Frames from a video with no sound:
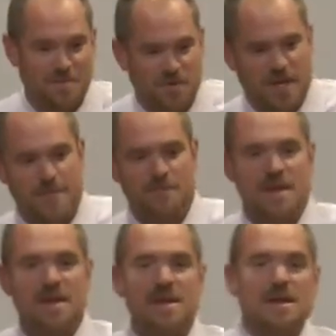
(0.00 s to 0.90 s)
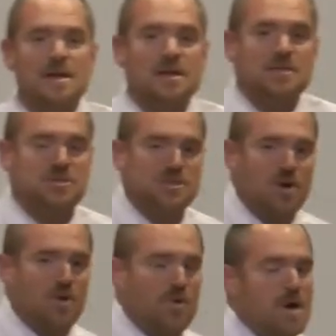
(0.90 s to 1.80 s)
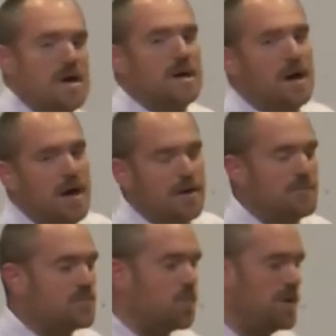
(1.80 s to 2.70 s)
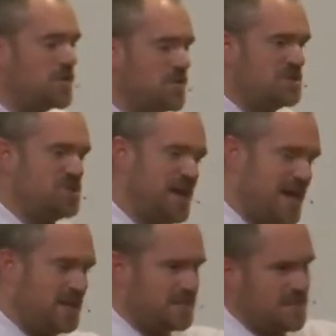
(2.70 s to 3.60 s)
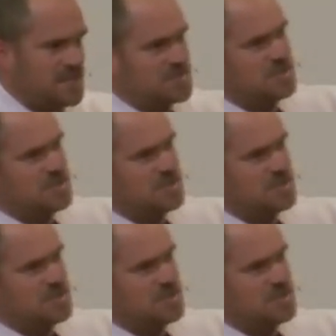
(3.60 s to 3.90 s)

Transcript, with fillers: okay? So um, when Christianity is